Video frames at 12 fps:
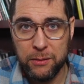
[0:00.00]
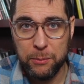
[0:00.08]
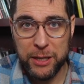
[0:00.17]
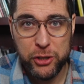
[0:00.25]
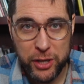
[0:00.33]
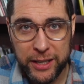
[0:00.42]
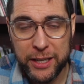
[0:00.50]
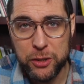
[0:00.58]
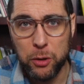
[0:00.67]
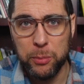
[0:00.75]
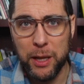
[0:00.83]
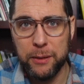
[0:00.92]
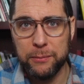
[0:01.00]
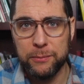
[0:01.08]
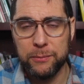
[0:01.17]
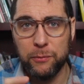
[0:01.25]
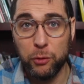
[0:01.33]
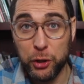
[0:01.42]
by shedding his own blood
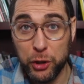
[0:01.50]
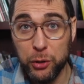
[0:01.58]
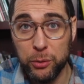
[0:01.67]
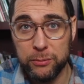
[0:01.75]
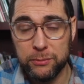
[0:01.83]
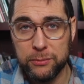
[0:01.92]
for you,